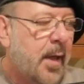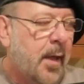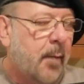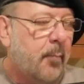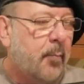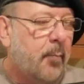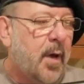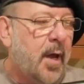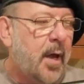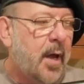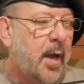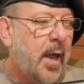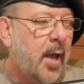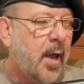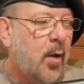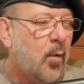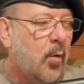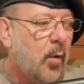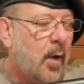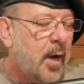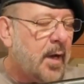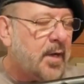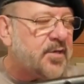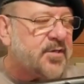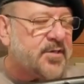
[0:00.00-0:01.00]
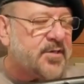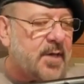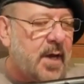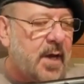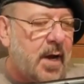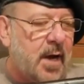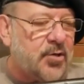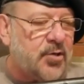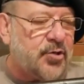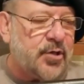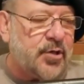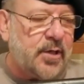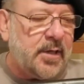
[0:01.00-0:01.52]
but a
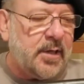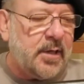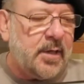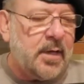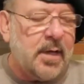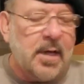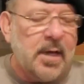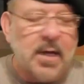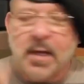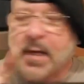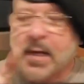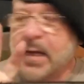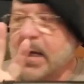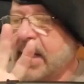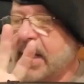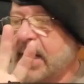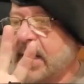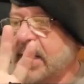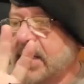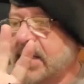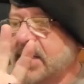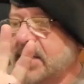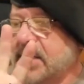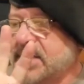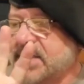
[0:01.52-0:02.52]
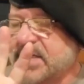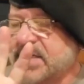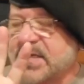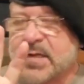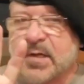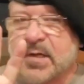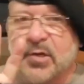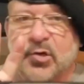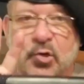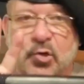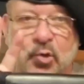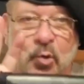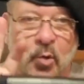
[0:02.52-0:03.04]
Wakazashi is the
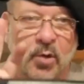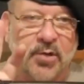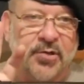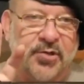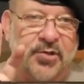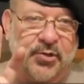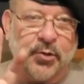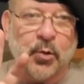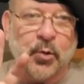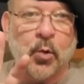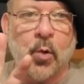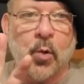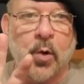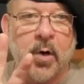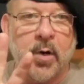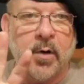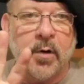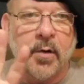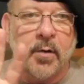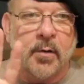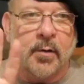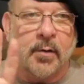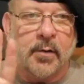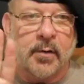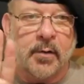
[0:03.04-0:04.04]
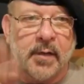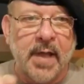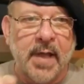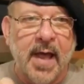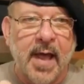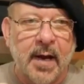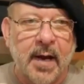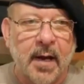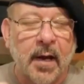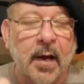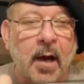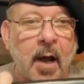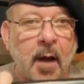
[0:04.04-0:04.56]
short sword that
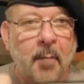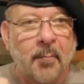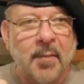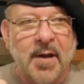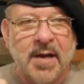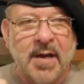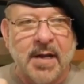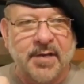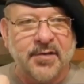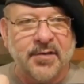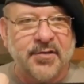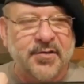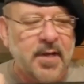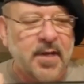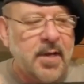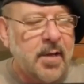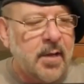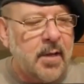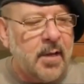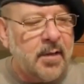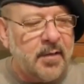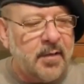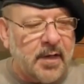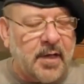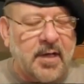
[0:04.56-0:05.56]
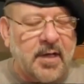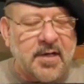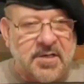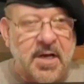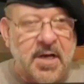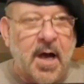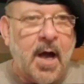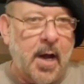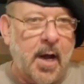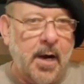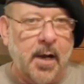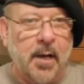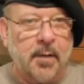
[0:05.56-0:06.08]
accompanies the
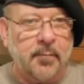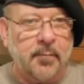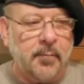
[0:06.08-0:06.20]
katana.